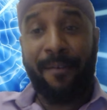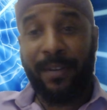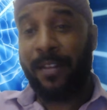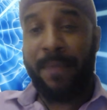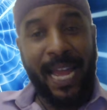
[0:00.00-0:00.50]

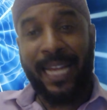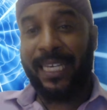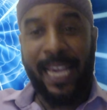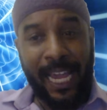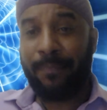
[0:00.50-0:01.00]
Man
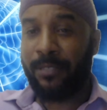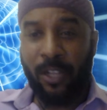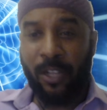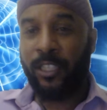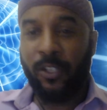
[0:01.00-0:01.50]
keeps
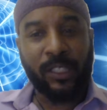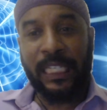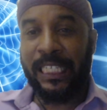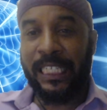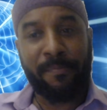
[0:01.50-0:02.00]
on using
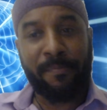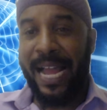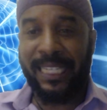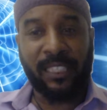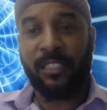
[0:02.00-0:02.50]
this
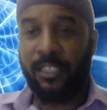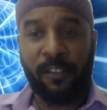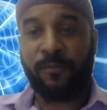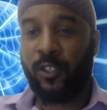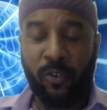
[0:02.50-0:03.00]
imaginative
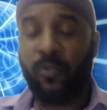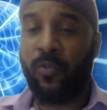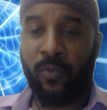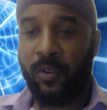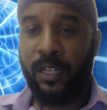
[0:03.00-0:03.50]
tool
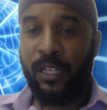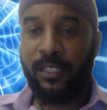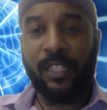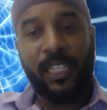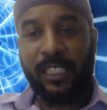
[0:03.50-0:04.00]
to
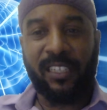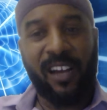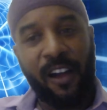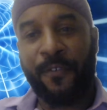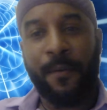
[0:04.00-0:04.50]

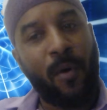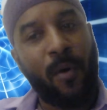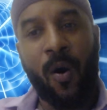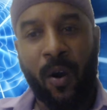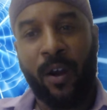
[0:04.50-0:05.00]
discover
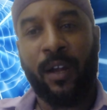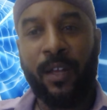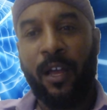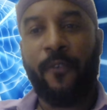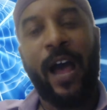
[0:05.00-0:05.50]
more
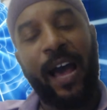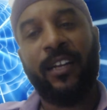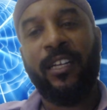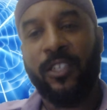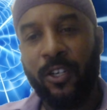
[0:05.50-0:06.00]
of how to
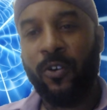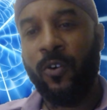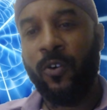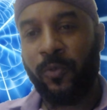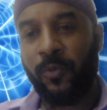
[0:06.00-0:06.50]

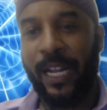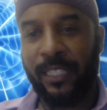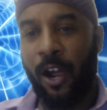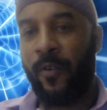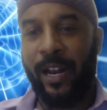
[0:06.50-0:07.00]
use what is
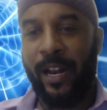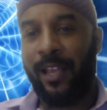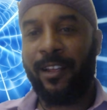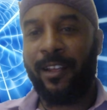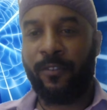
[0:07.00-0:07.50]
already here
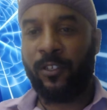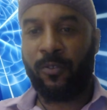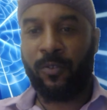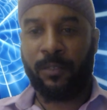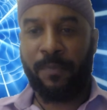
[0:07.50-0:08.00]
given to
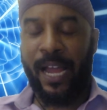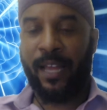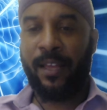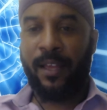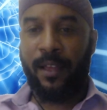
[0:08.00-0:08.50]
us by
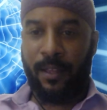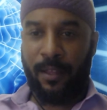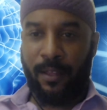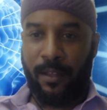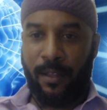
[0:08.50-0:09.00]

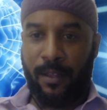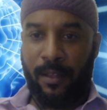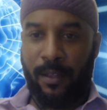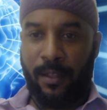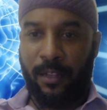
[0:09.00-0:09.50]

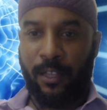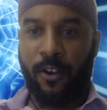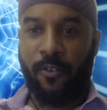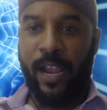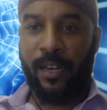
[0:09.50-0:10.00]
the
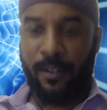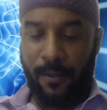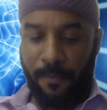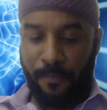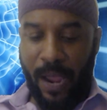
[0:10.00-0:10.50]
great
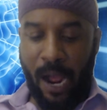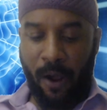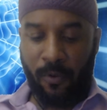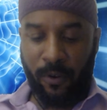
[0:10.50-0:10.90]
power.